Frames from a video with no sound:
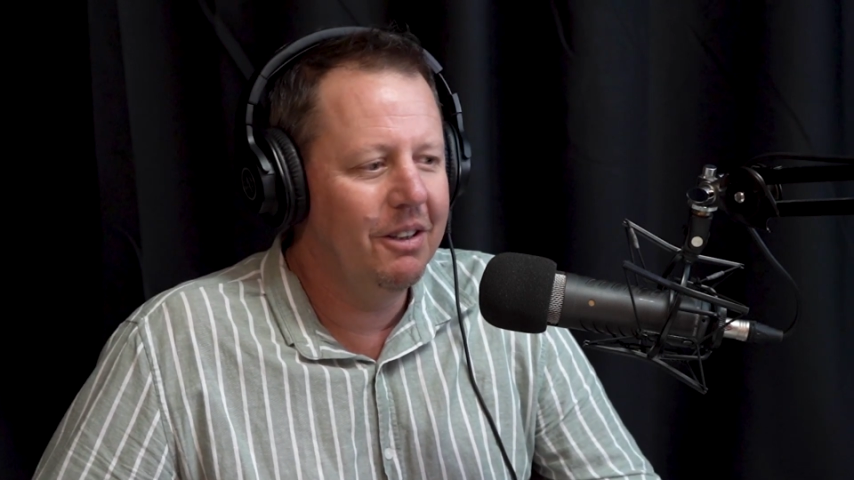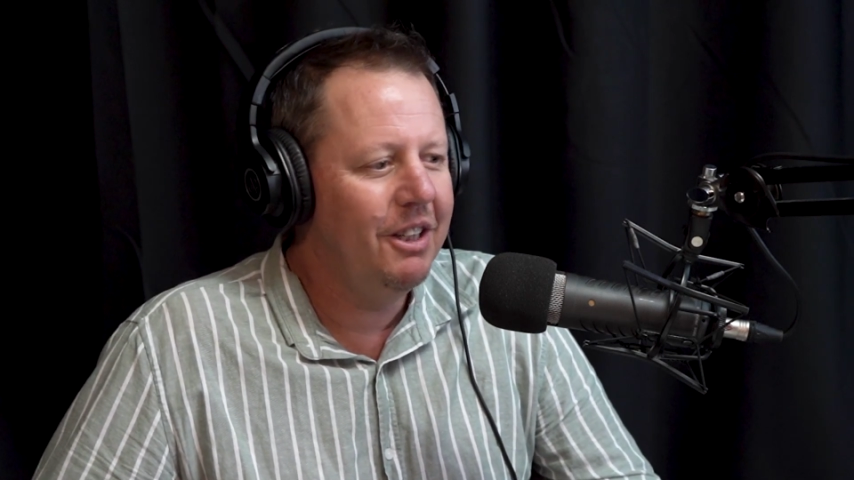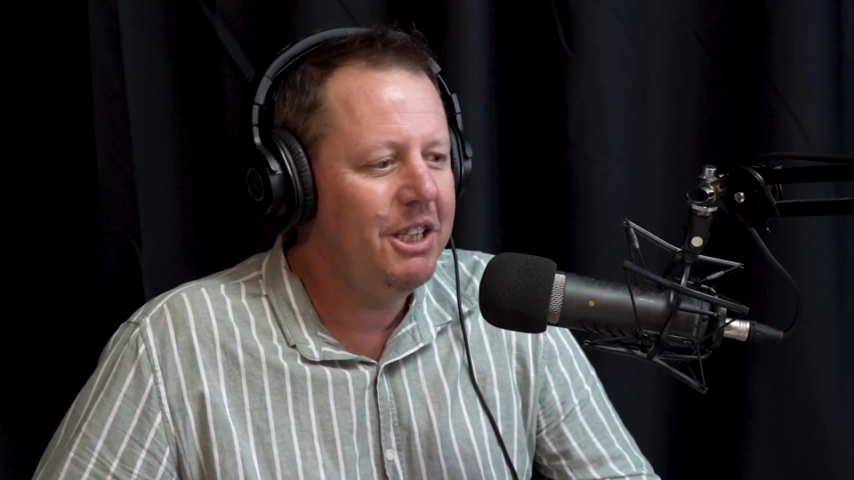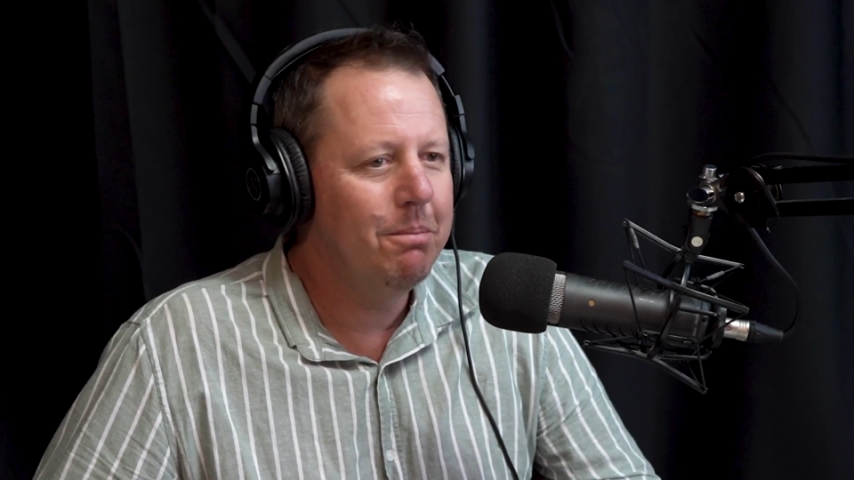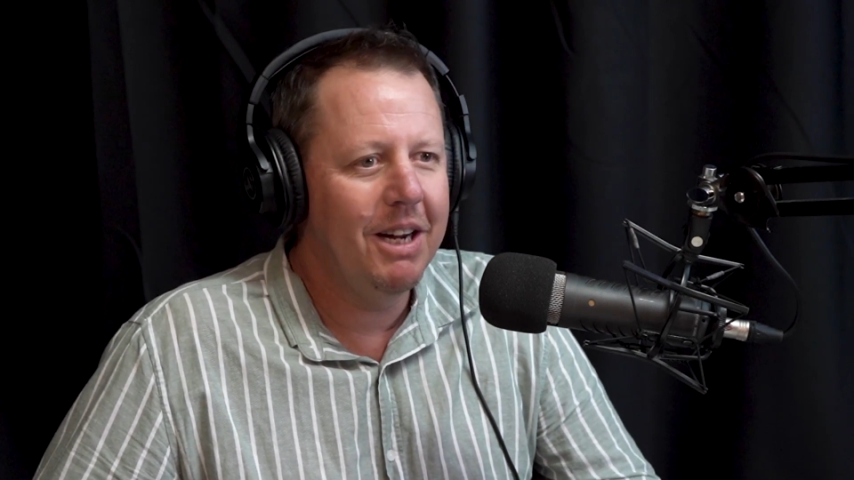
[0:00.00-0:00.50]

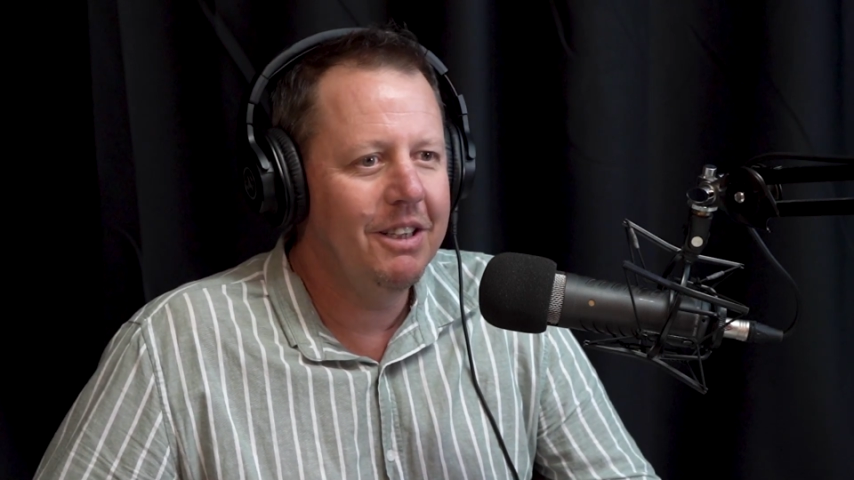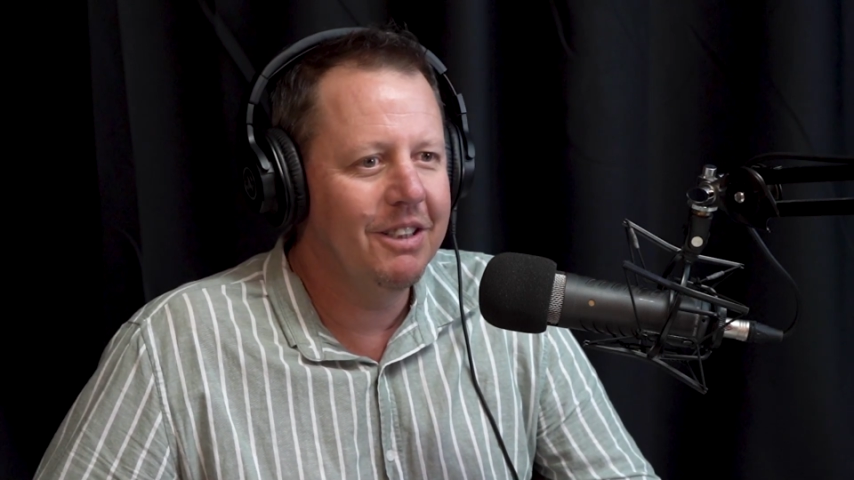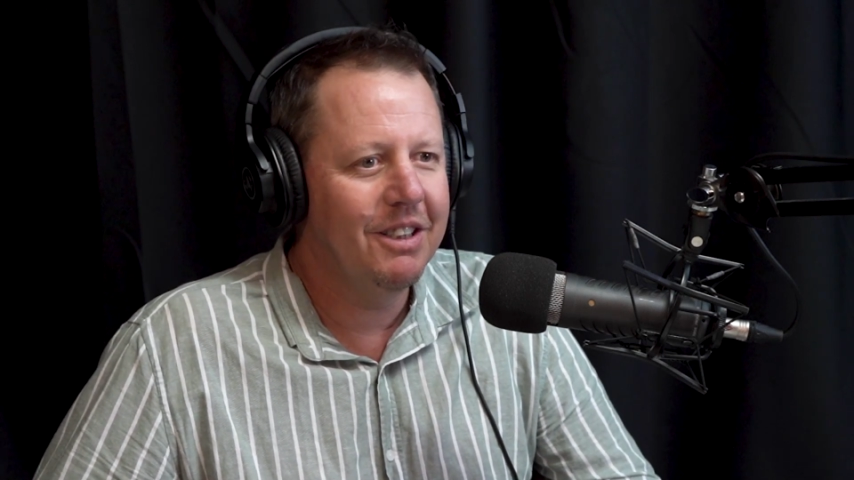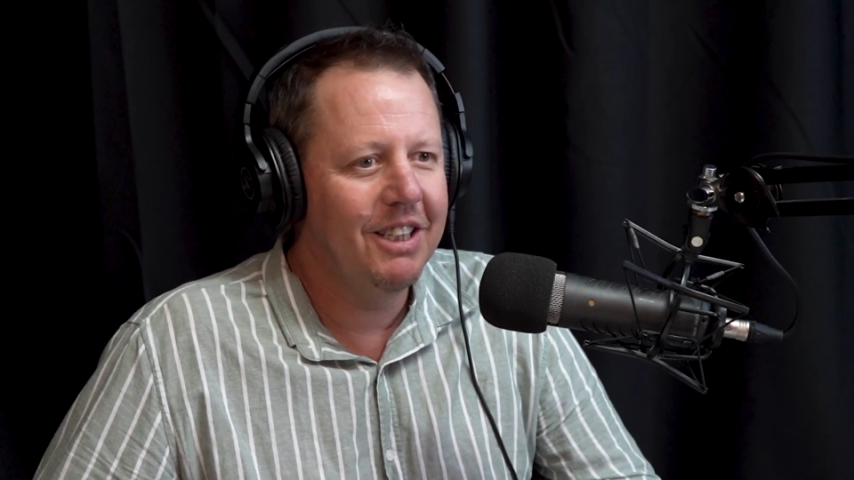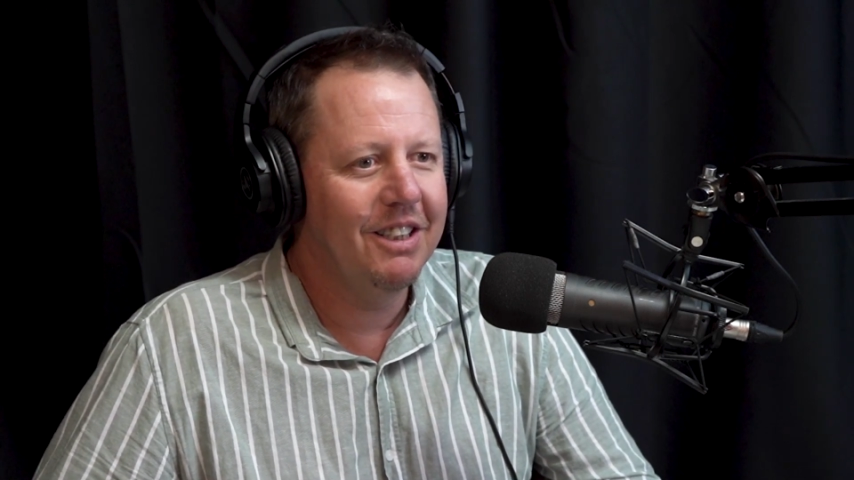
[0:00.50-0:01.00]
these
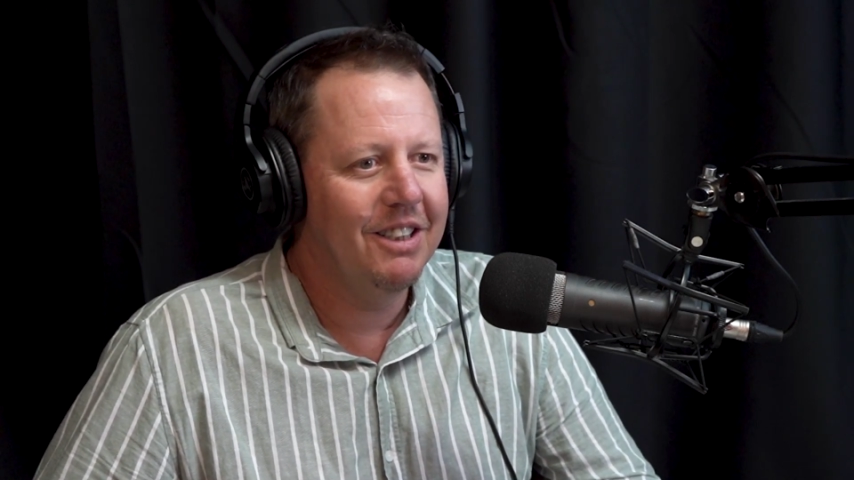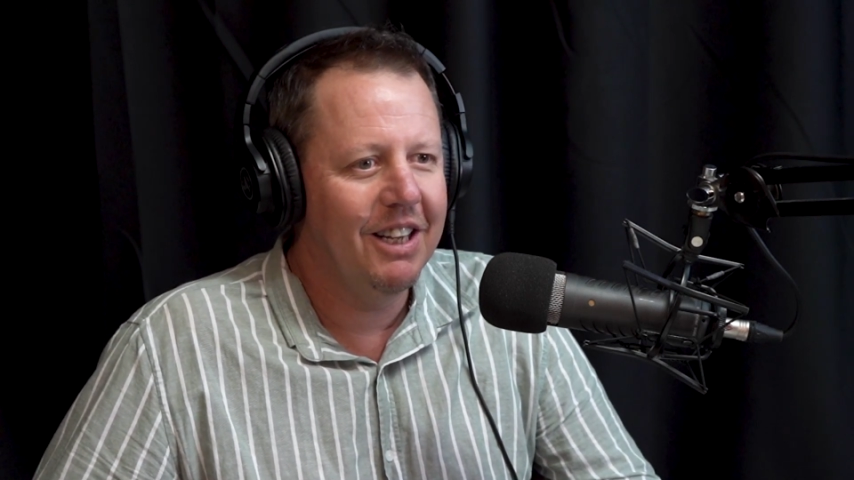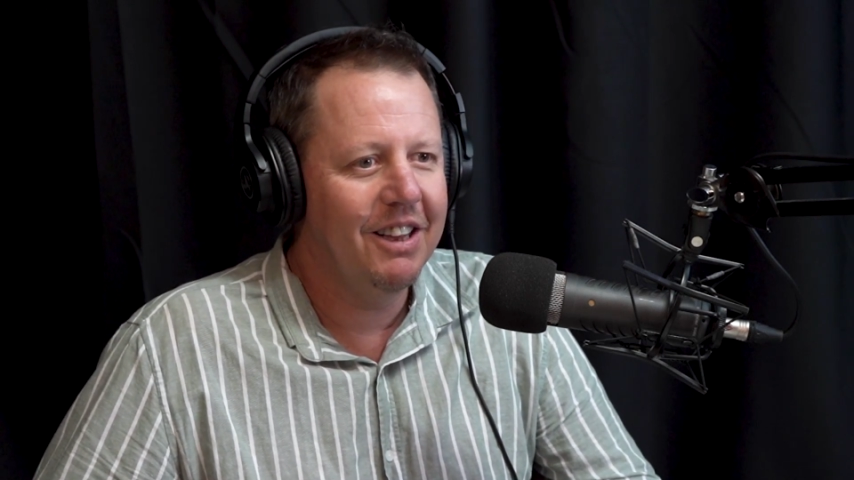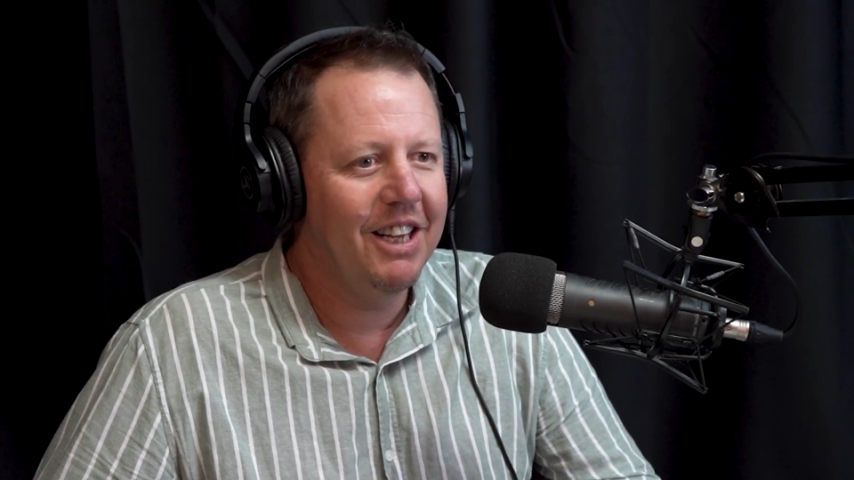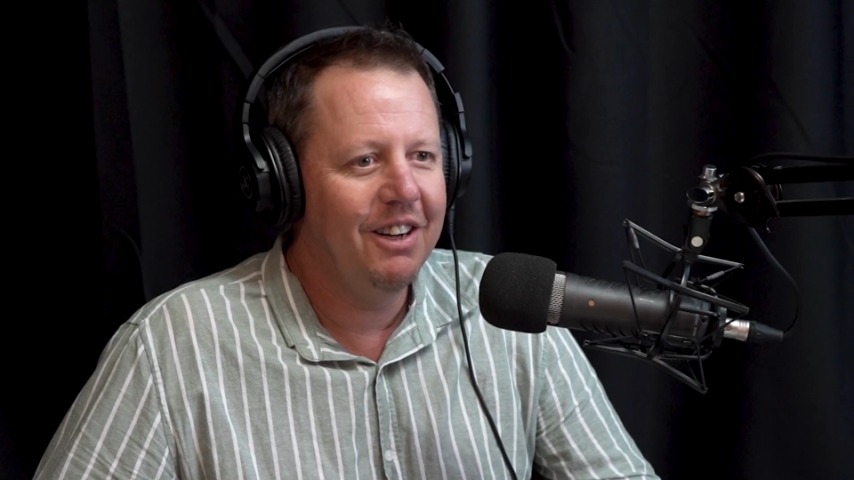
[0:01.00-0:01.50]
maintenance things,
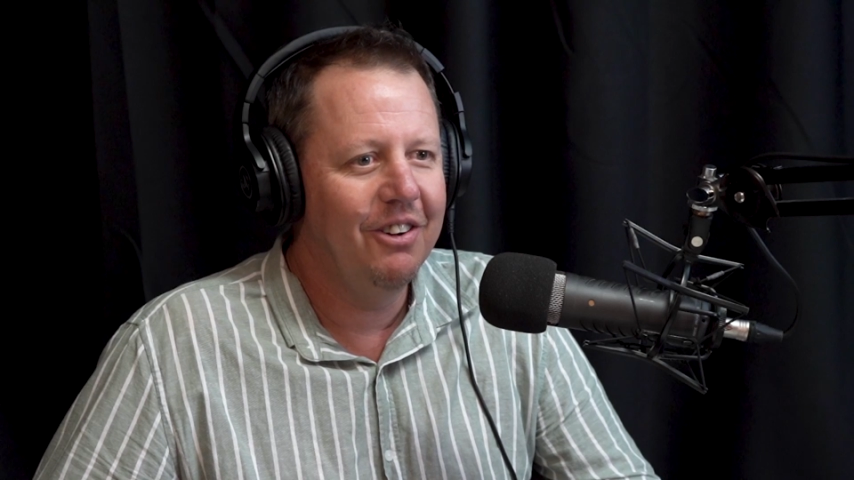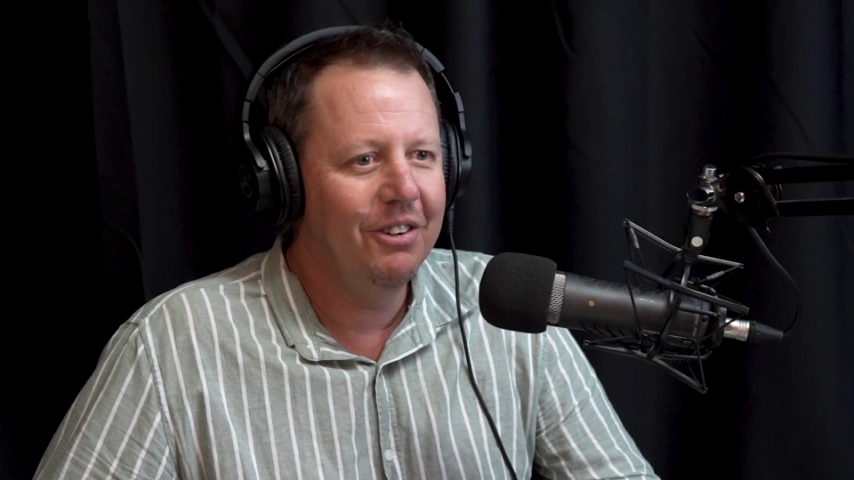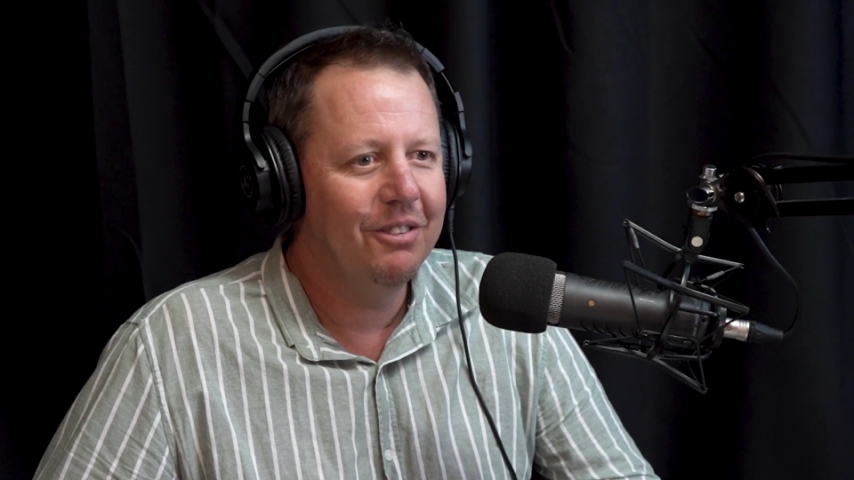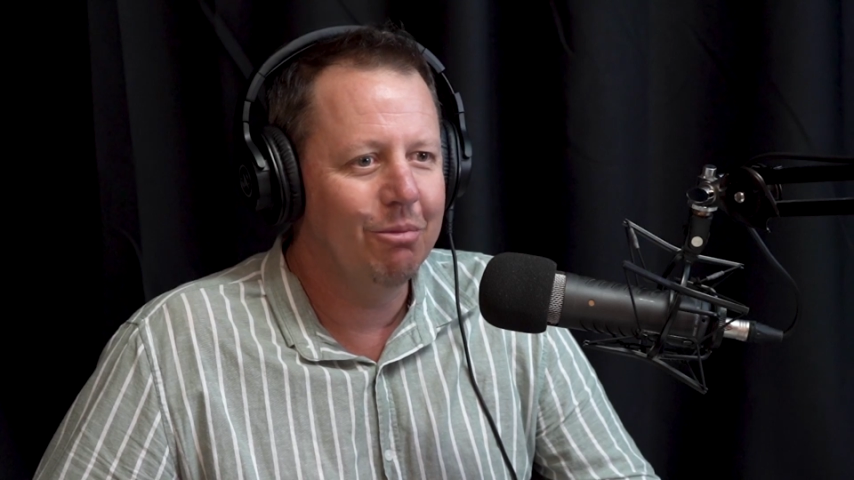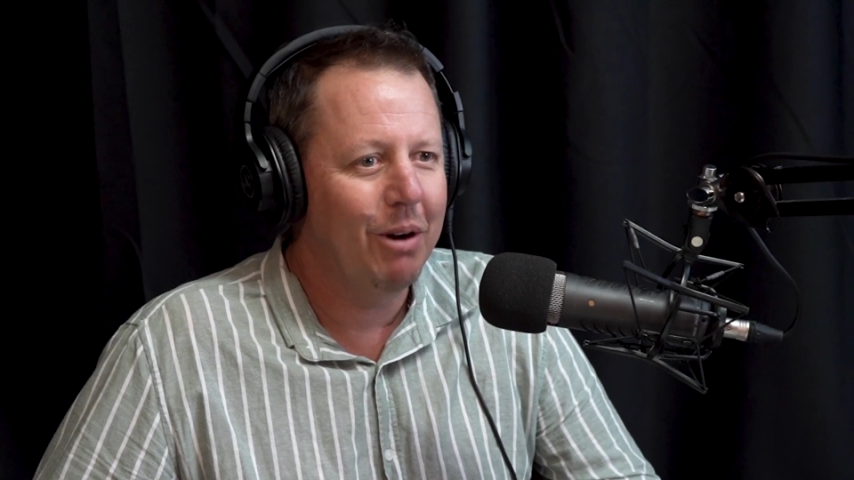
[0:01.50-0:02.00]
that they're
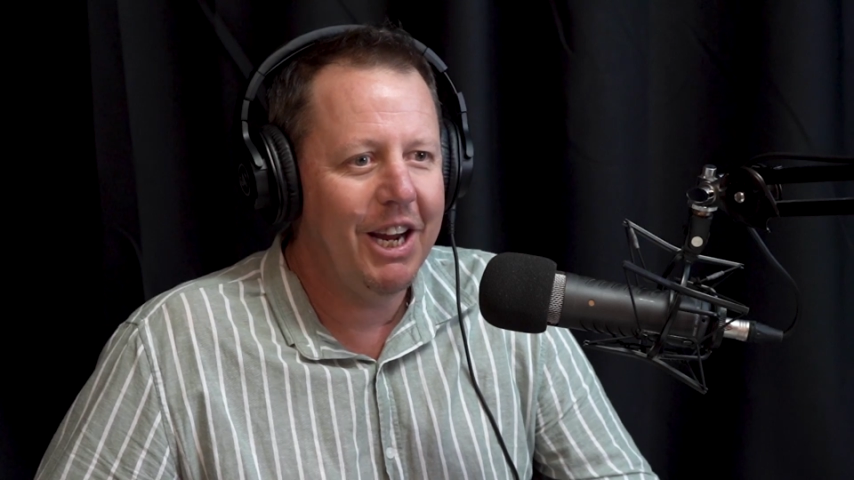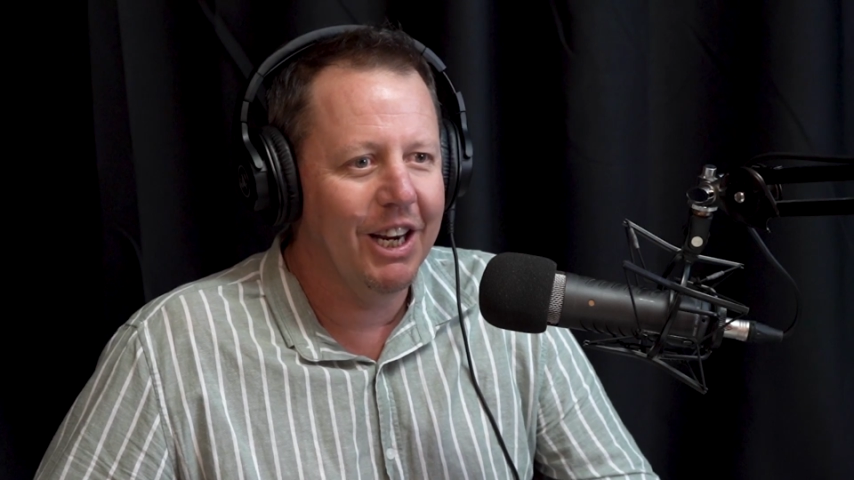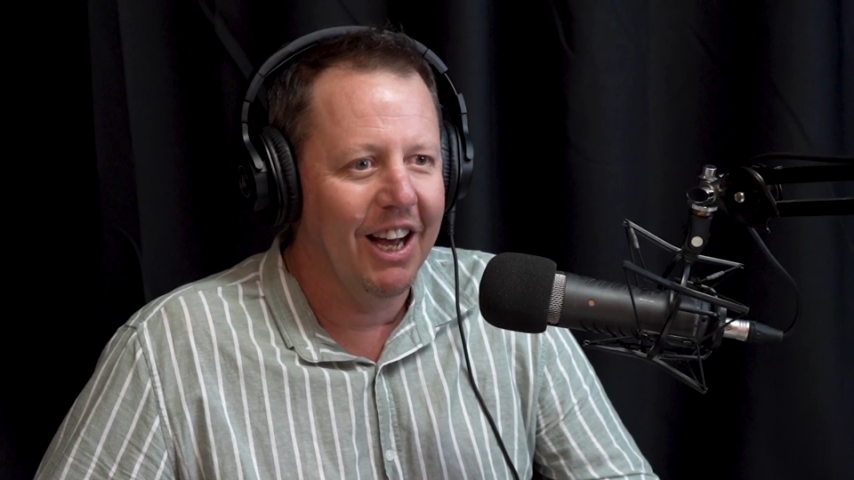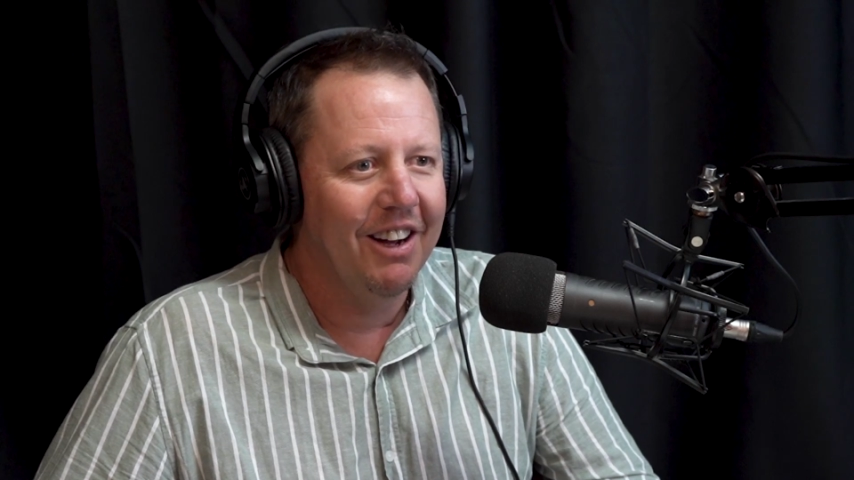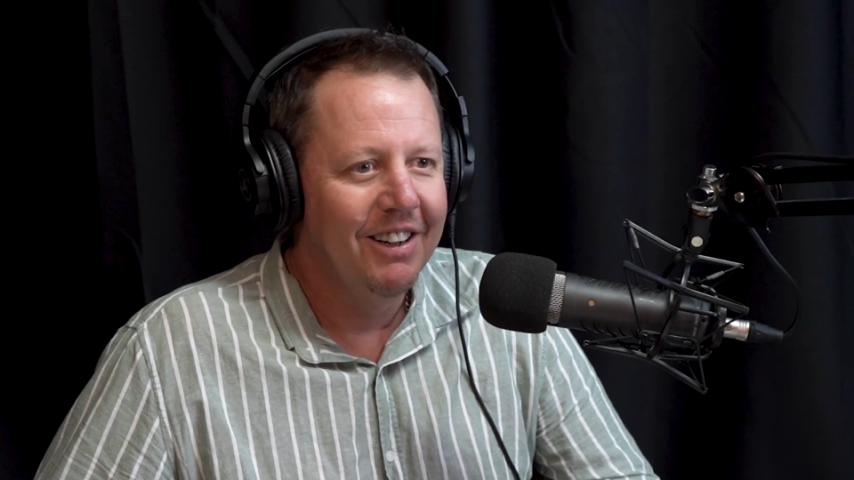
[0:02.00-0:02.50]
not regular.